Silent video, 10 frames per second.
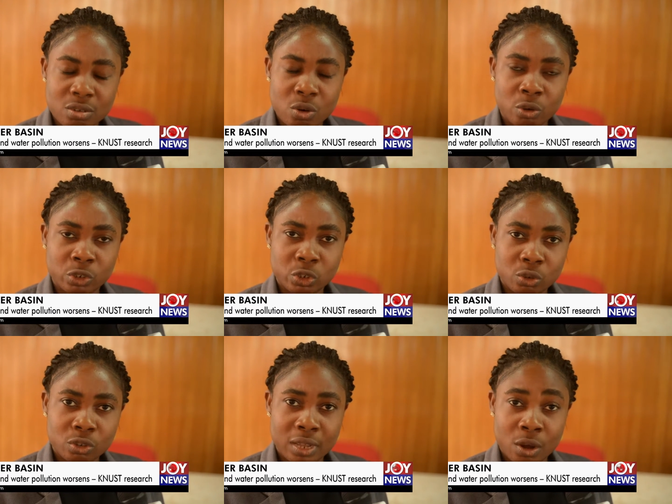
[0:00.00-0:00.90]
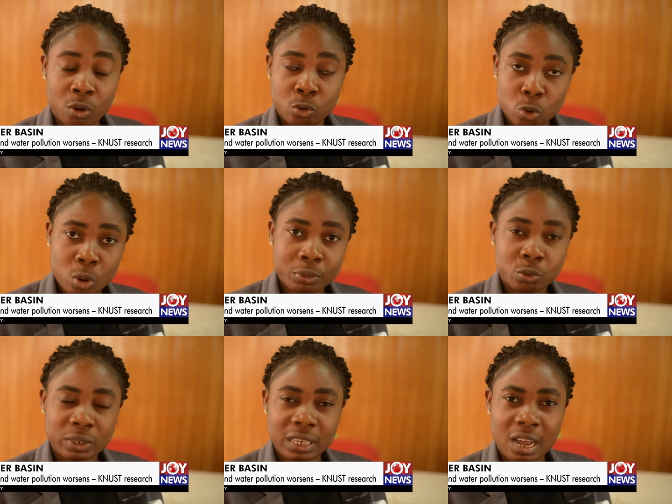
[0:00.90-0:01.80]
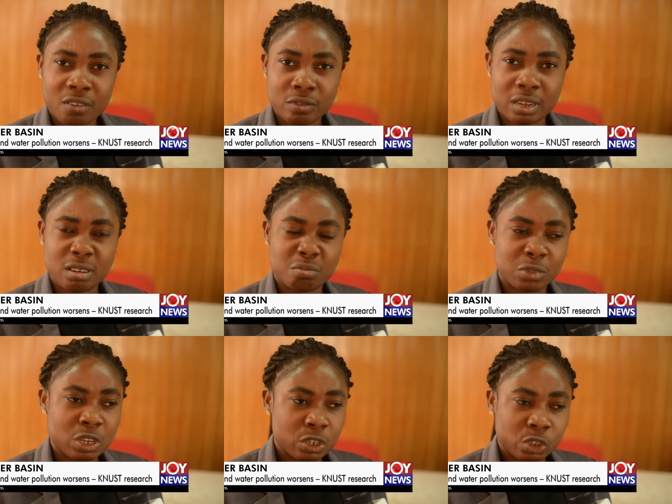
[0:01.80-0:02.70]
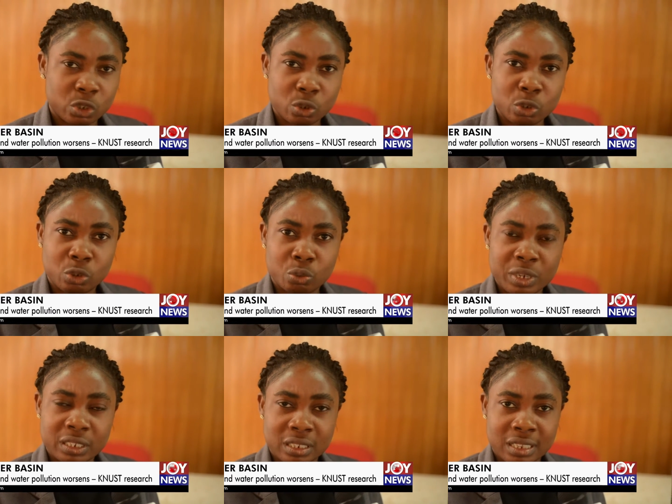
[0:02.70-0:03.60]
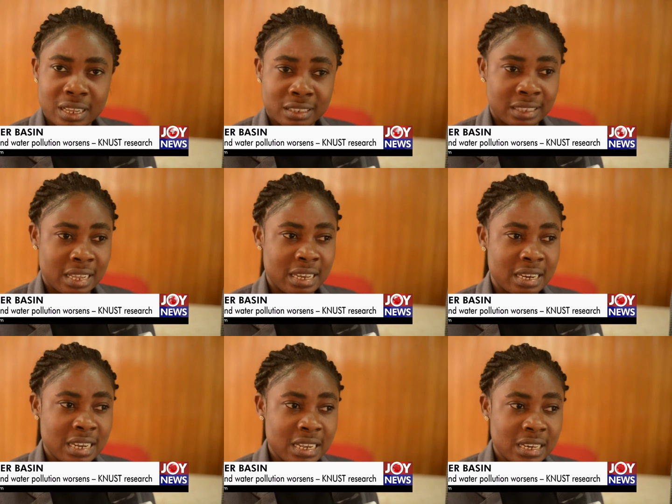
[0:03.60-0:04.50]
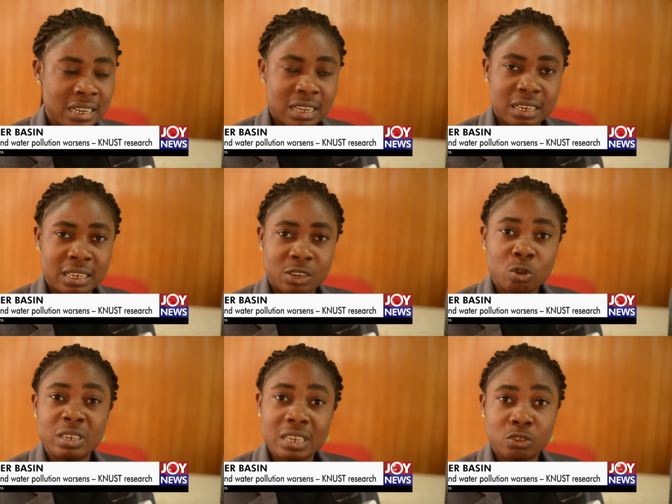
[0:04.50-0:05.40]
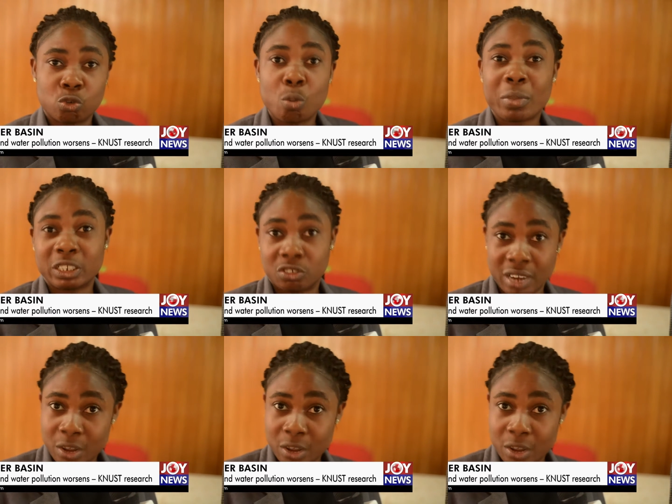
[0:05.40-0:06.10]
on crops which have short durations, that they don't need so much dry